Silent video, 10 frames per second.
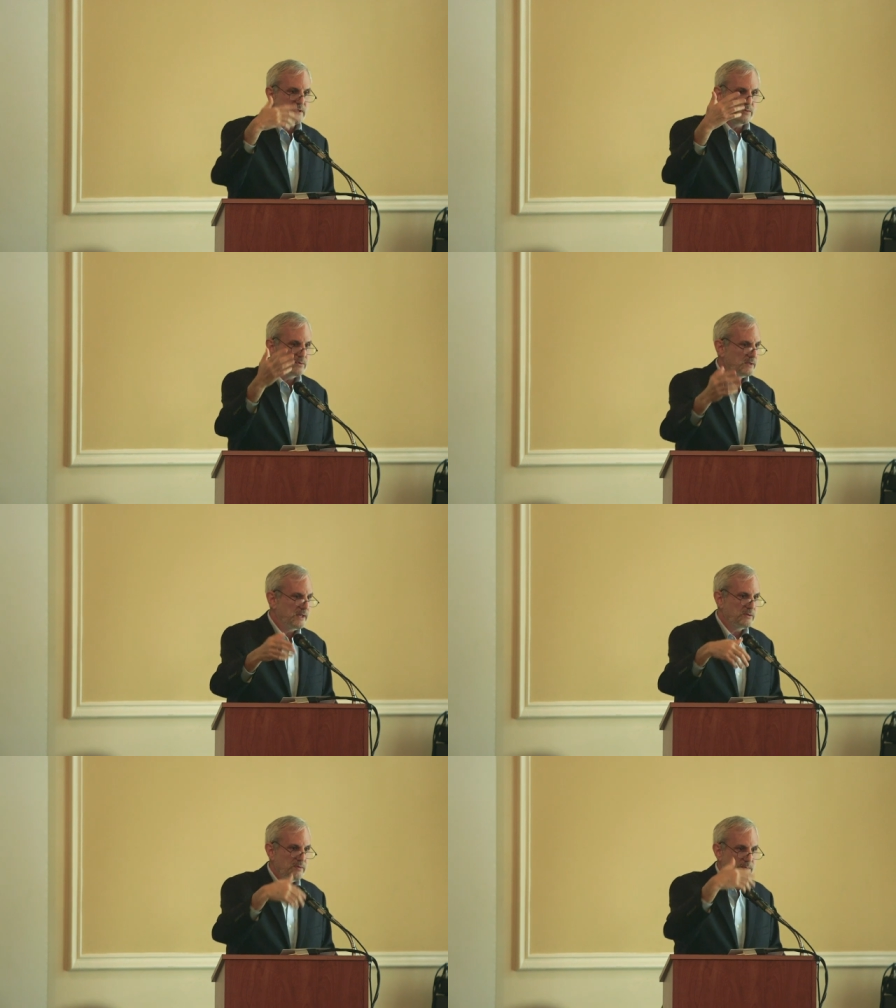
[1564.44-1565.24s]
that would
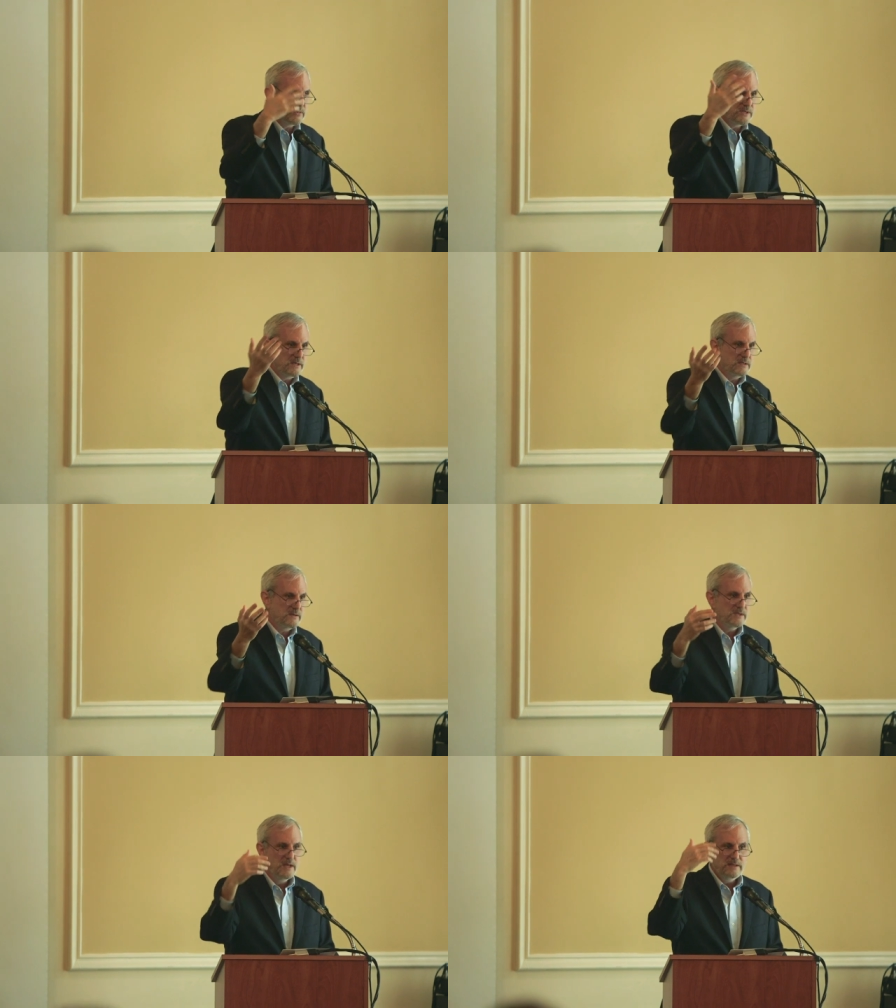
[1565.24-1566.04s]
elect
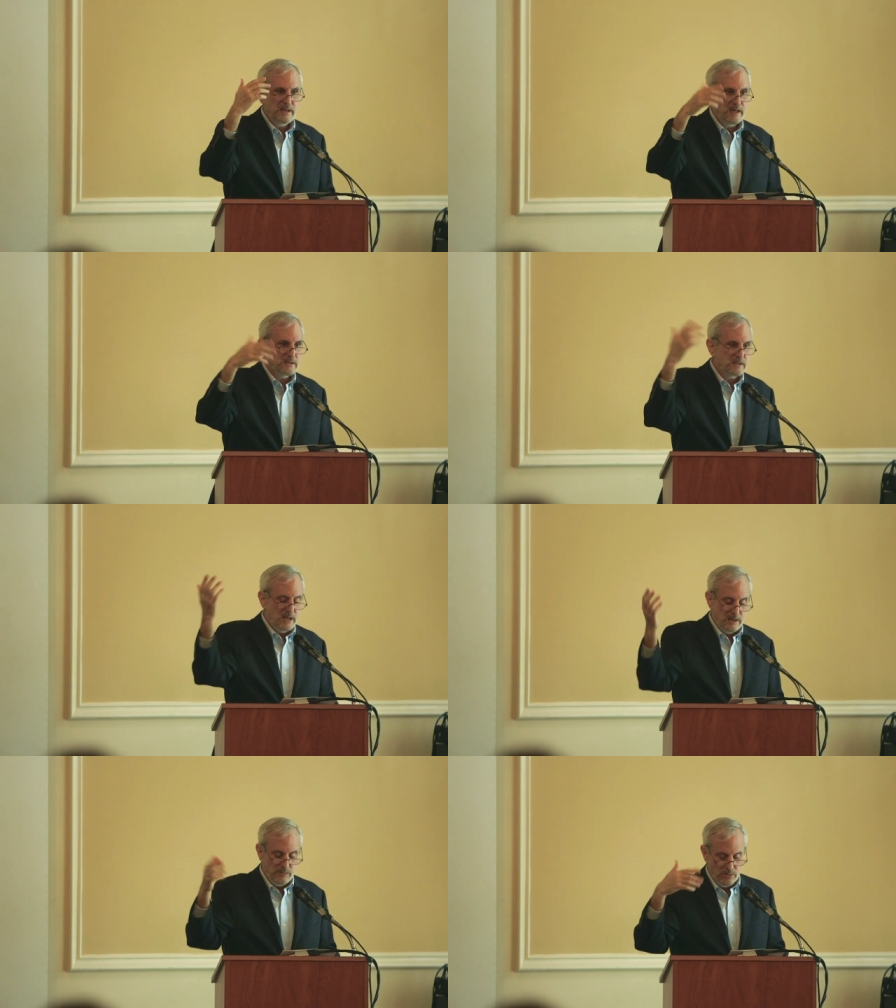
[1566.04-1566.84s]
representatives to
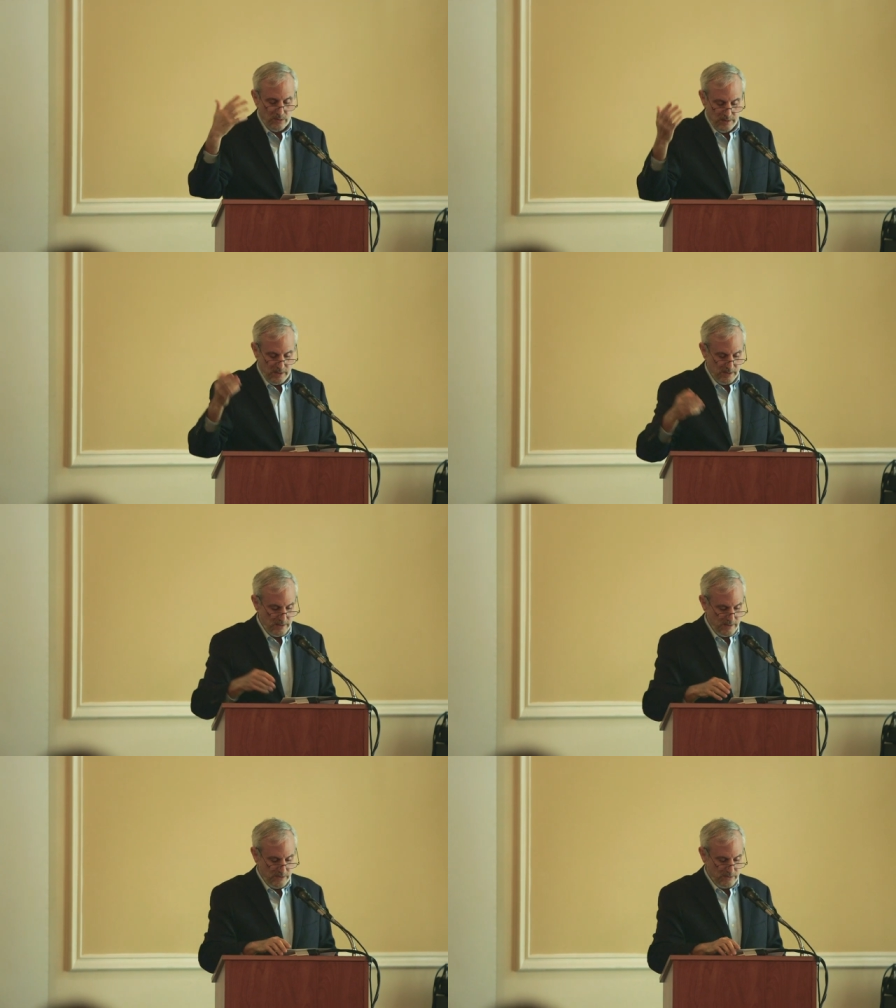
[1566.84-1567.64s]
ExCom or other,
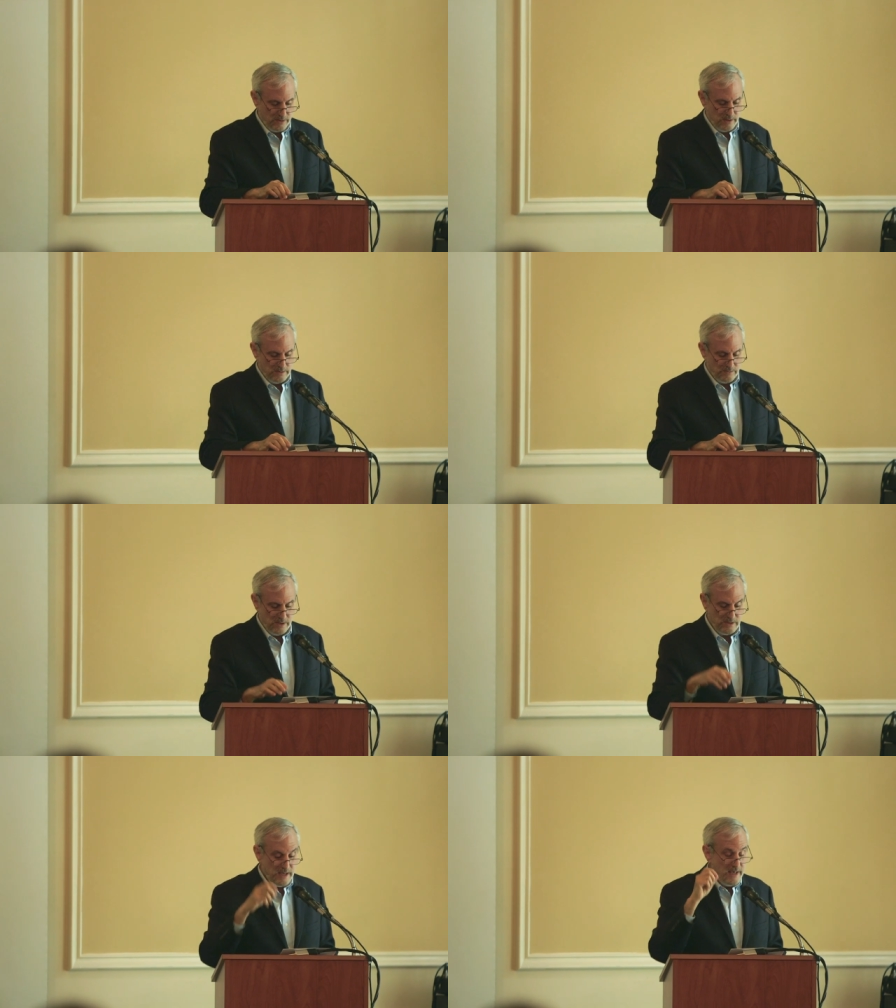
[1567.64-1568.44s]
have other kinds of rights.